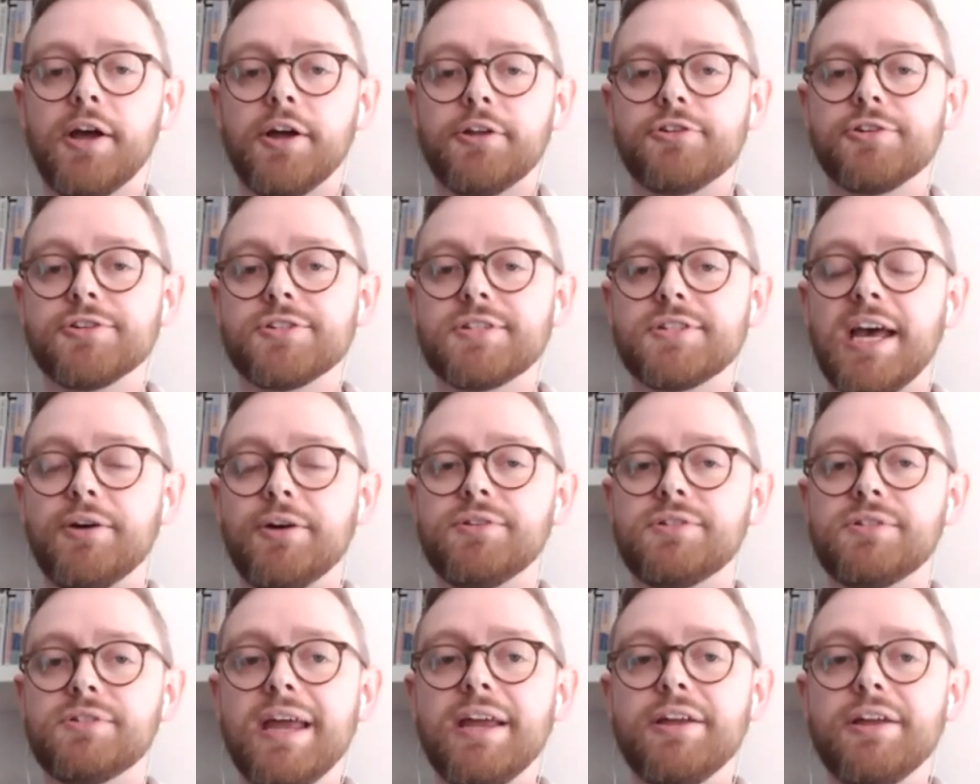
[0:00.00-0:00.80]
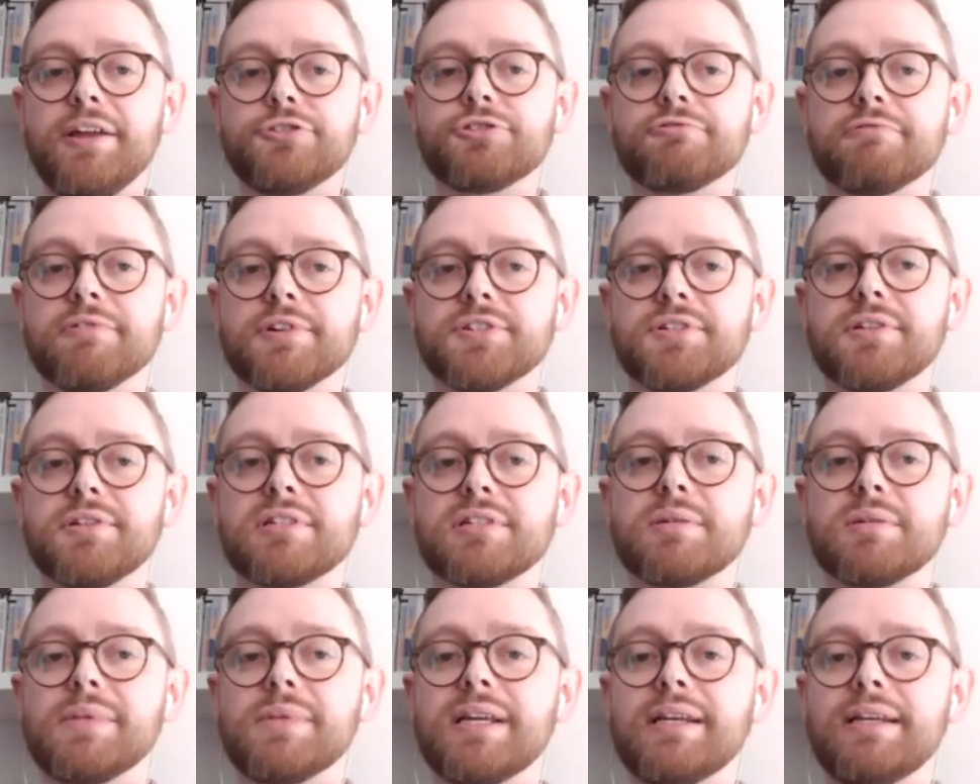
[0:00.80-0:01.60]
Just how dangerous
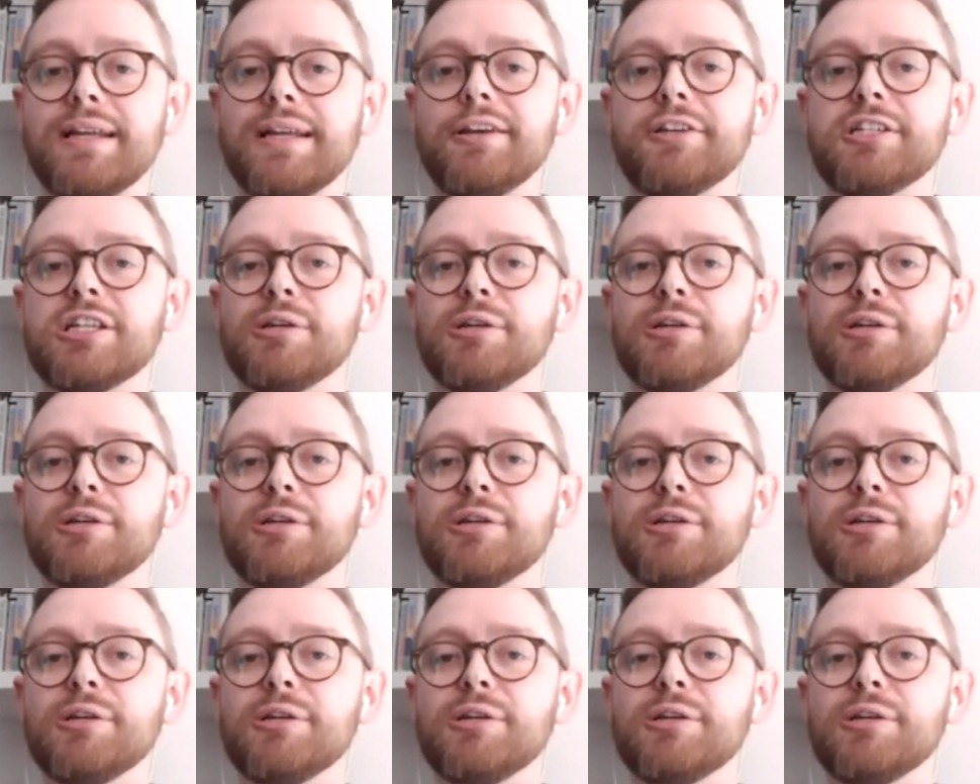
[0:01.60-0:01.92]
does something need